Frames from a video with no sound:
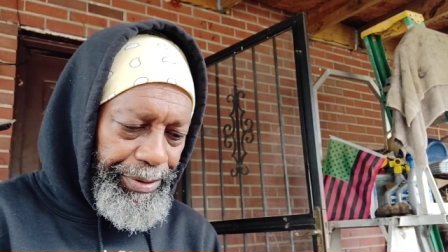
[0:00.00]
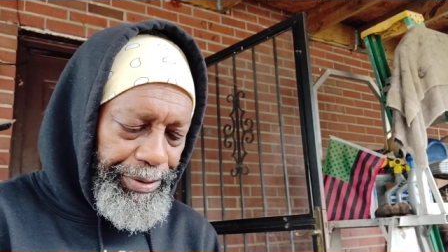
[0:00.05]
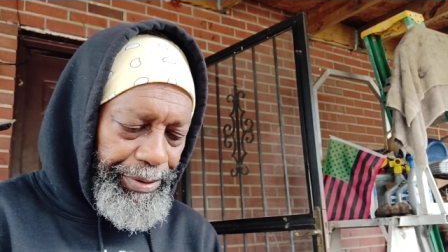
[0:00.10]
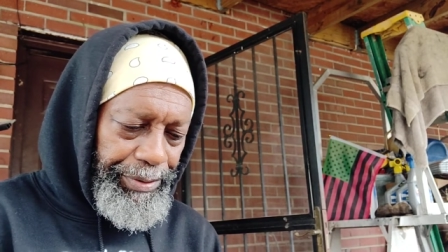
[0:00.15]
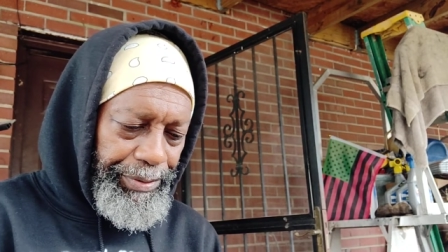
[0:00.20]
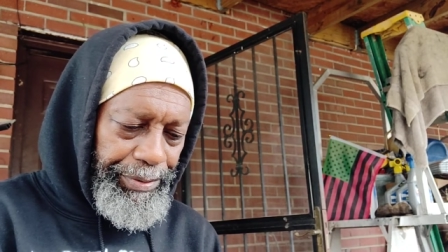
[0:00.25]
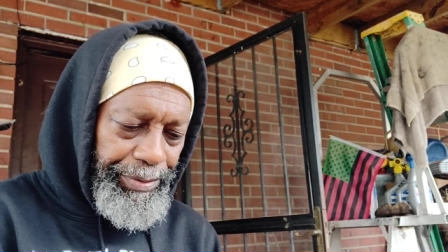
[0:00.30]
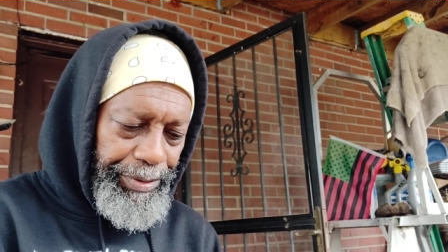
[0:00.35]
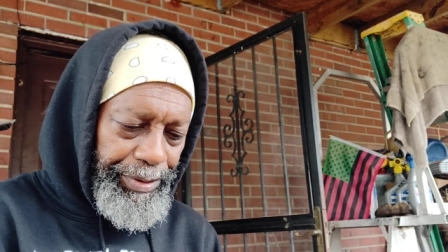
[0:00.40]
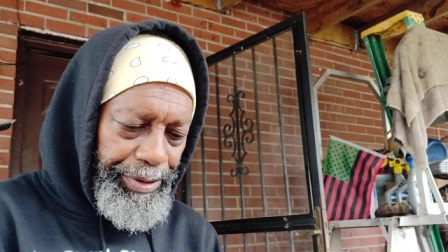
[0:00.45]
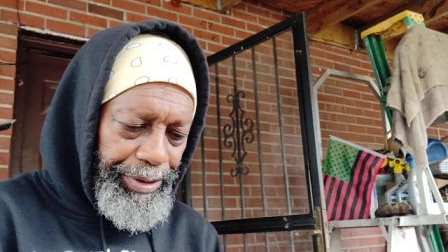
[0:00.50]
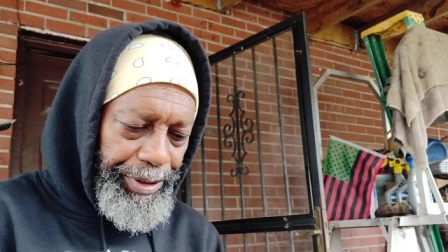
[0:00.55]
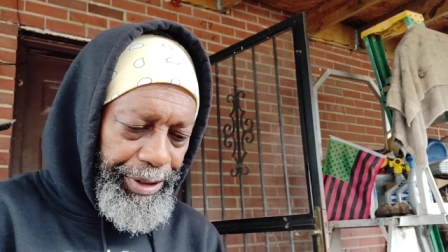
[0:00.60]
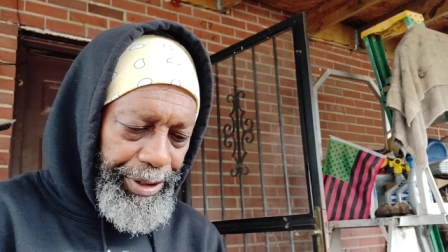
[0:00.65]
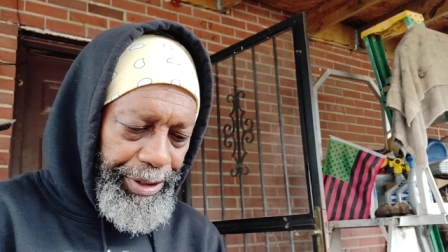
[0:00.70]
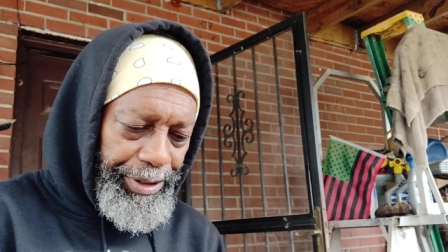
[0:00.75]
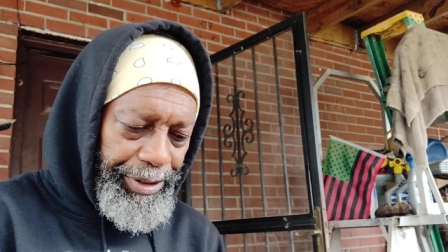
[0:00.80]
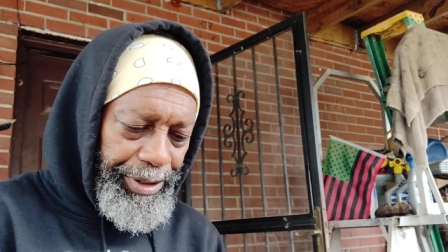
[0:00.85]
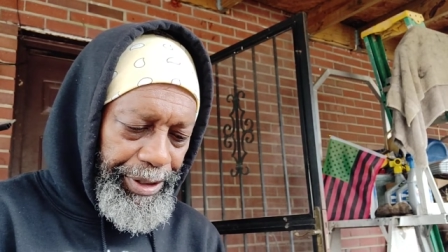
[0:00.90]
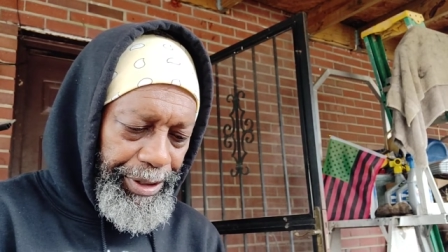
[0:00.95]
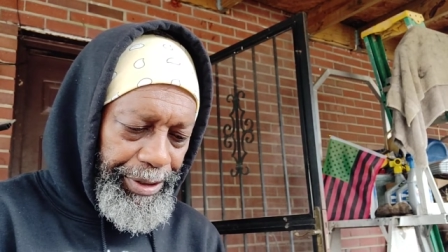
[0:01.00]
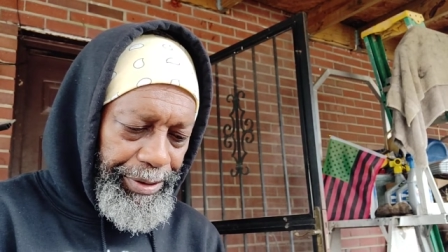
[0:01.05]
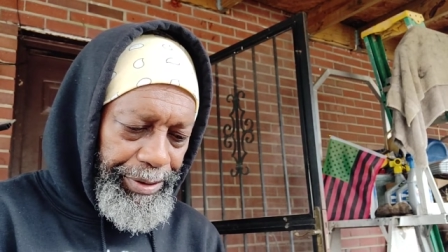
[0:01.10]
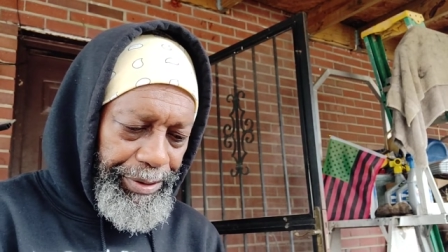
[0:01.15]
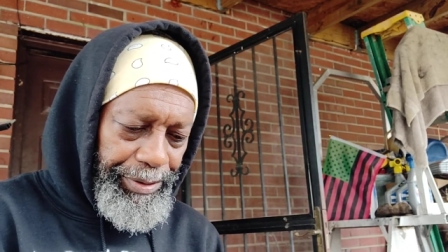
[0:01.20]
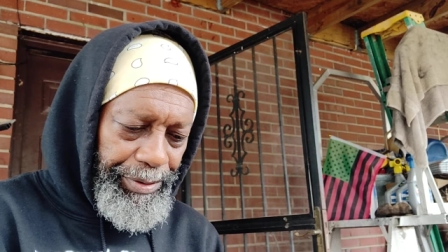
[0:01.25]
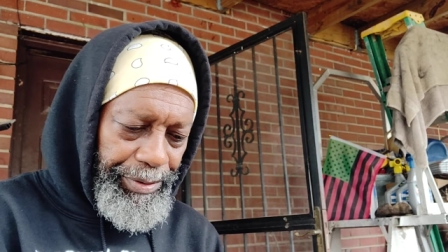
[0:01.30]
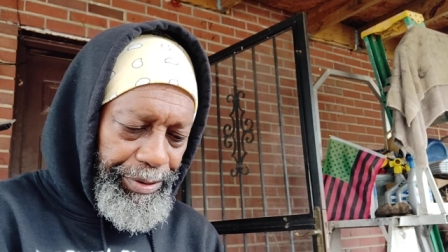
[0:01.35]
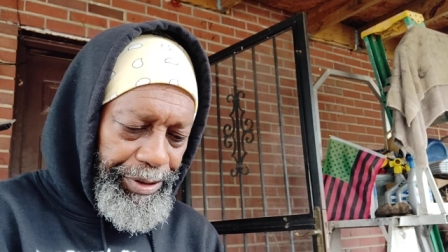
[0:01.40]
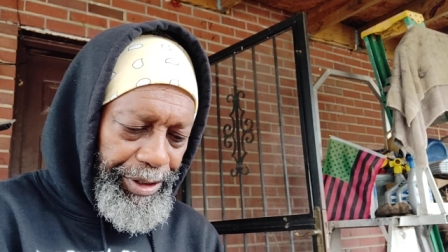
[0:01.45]
Oh, I gotta take
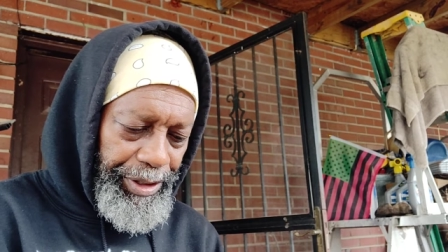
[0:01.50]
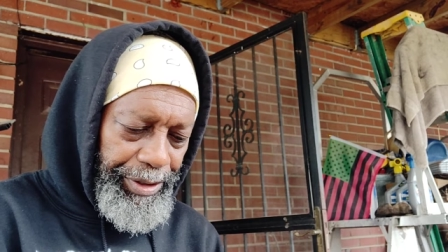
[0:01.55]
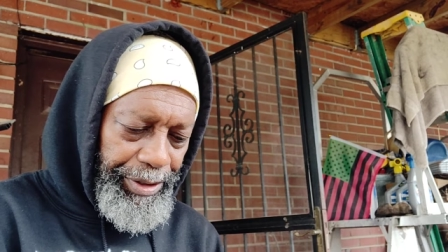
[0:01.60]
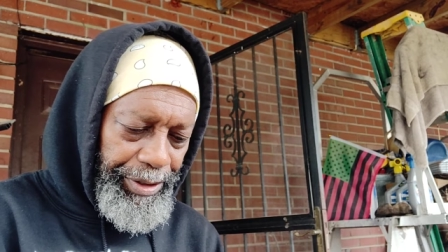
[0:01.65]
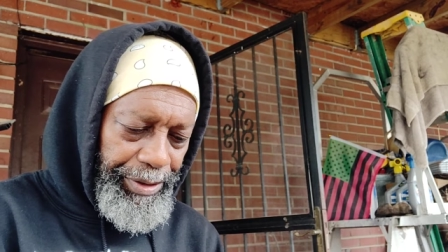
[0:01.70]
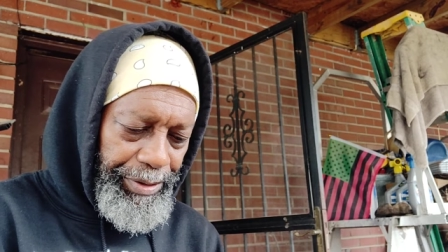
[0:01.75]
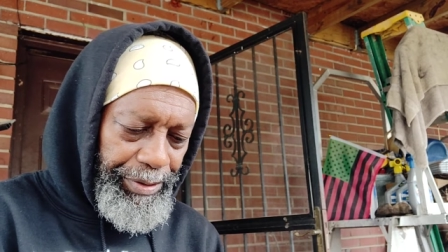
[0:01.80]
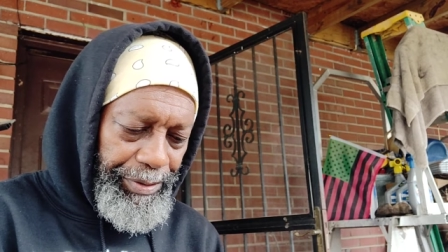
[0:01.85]
the. Oh, take the.